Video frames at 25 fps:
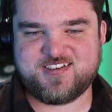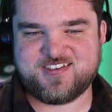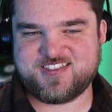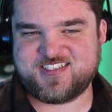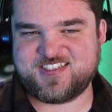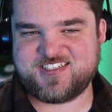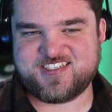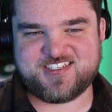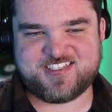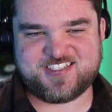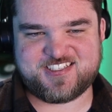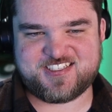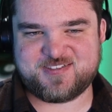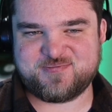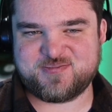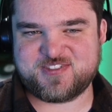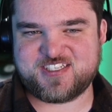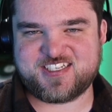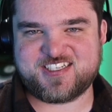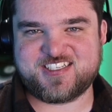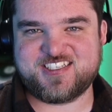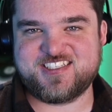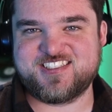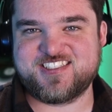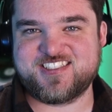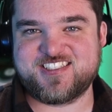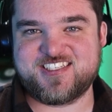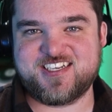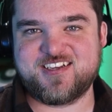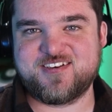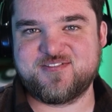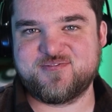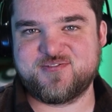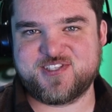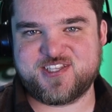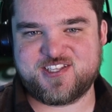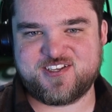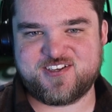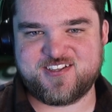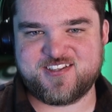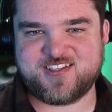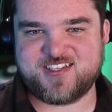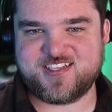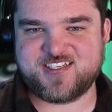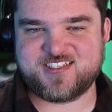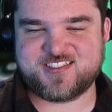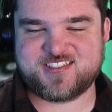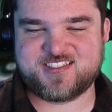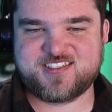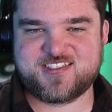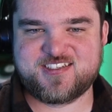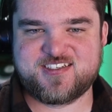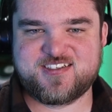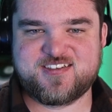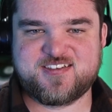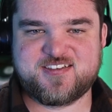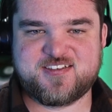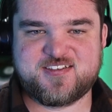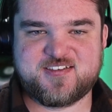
it just seems like he's done with all this.